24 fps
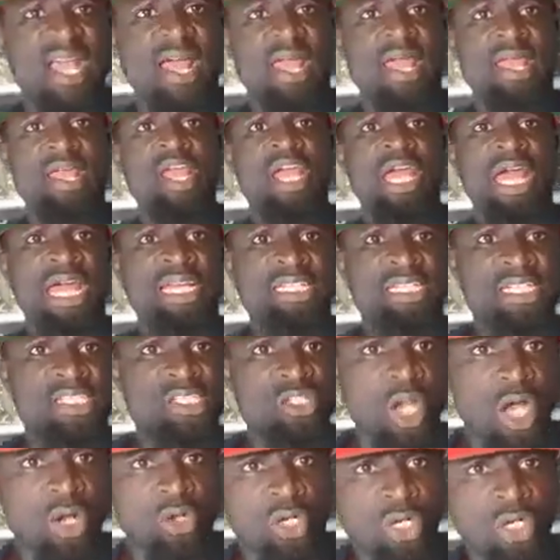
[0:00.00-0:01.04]
her, it
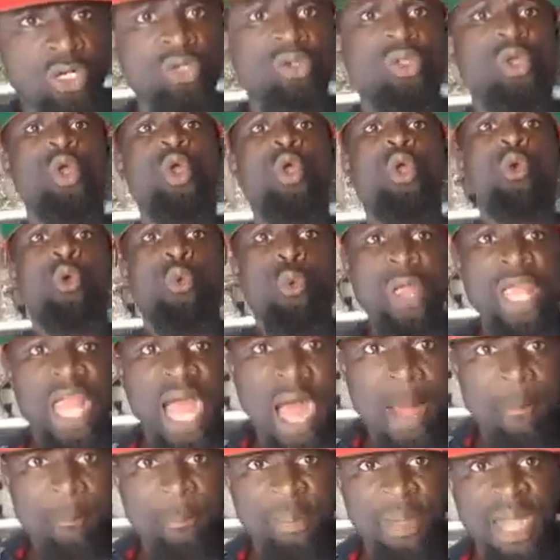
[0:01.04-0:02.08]
is not good. We
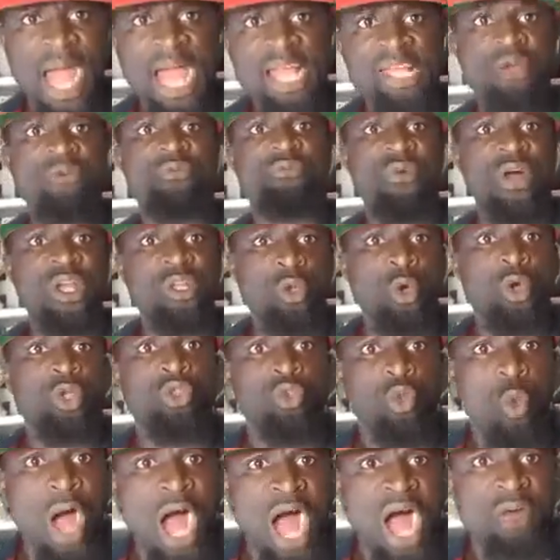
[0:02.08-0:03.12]
are praying for
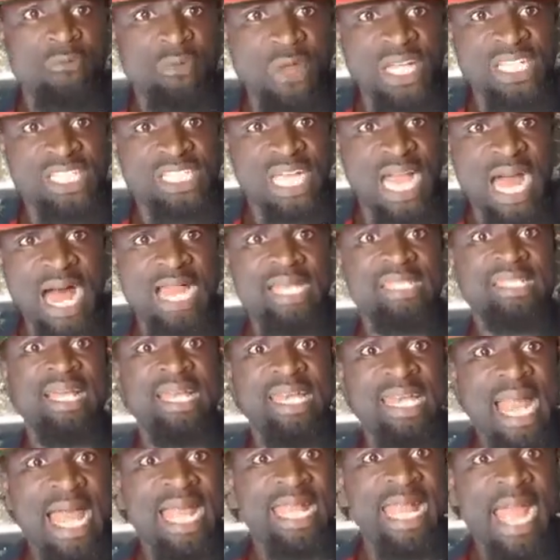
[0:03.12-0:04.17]
you to have a child
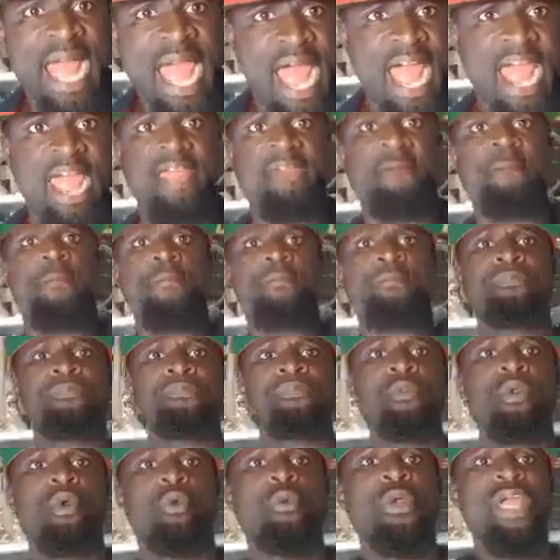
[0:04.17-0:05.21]
like her.
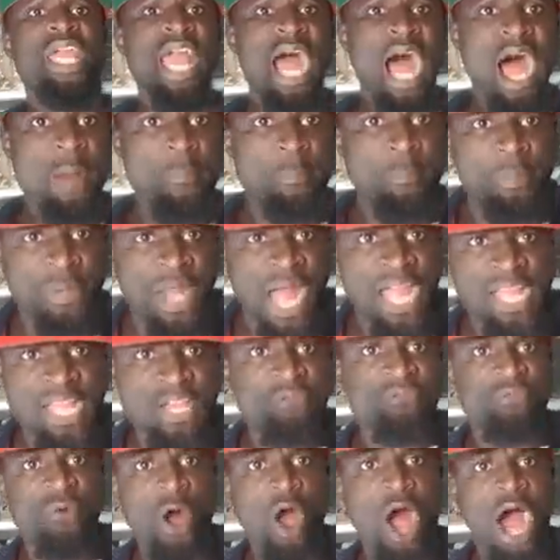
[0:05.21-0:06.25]
We are
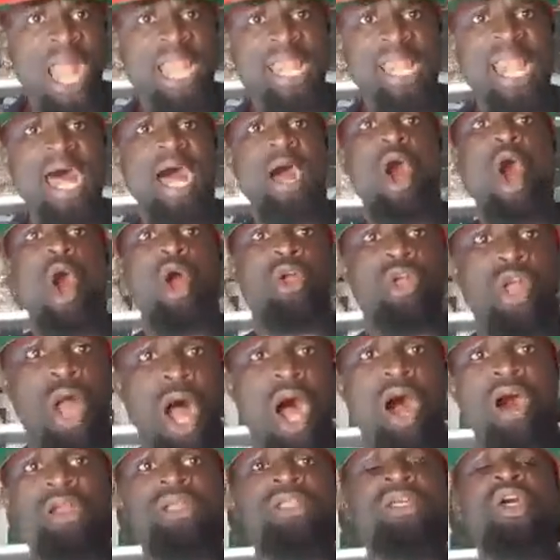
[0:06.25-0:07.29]
praying for Allah or
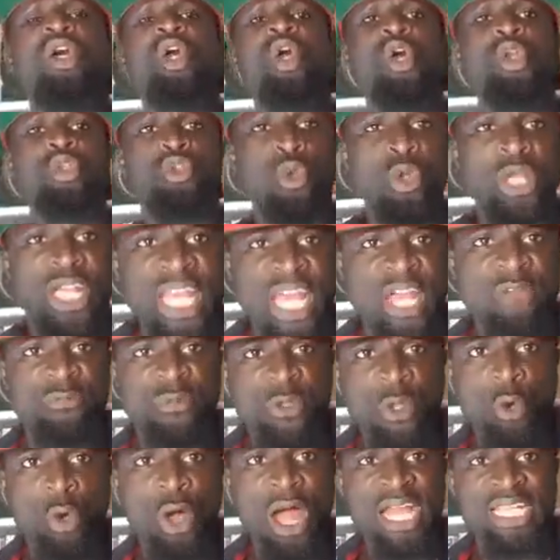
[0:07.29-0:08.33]
God to give
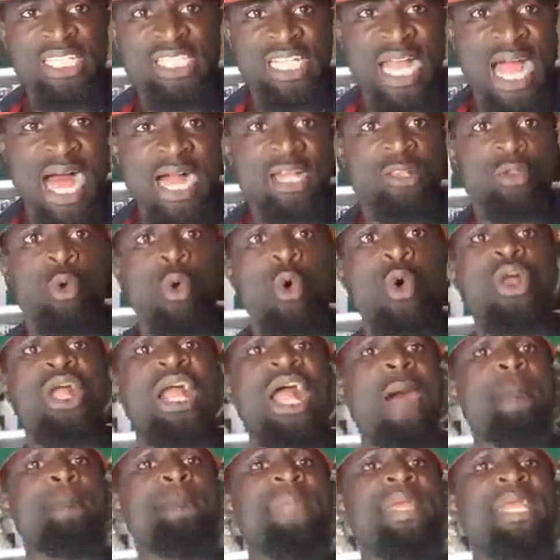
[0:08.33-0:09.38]
you a child who
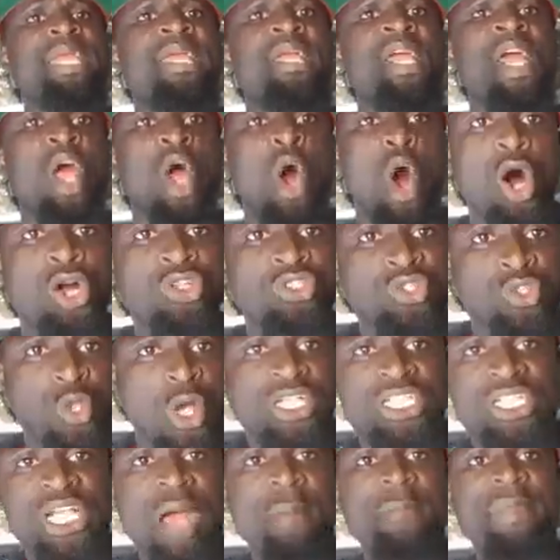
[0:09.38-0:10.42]
can be on
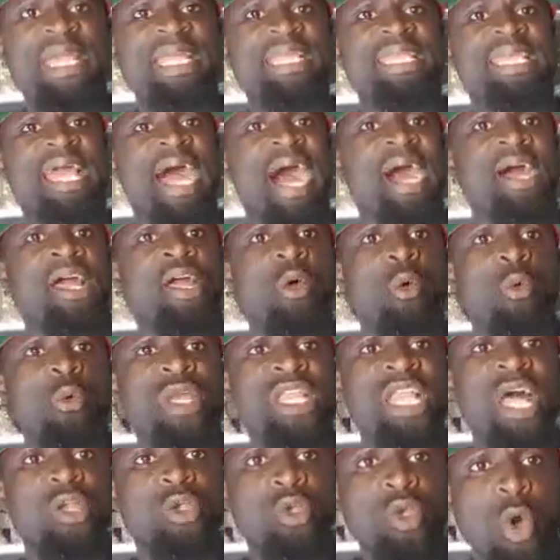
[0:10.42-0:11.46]
social media
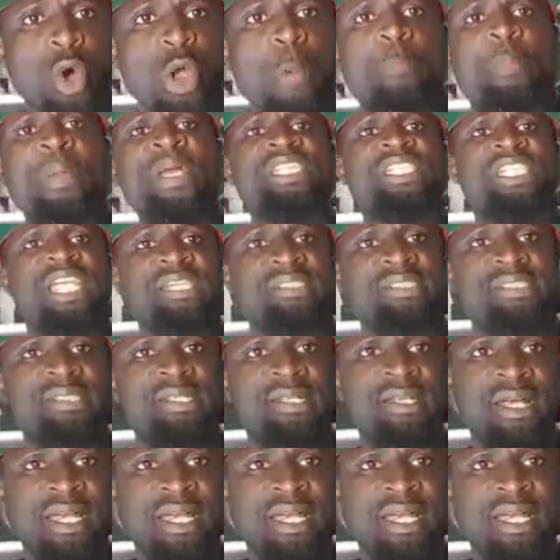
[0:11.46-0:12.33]
with a nude pictures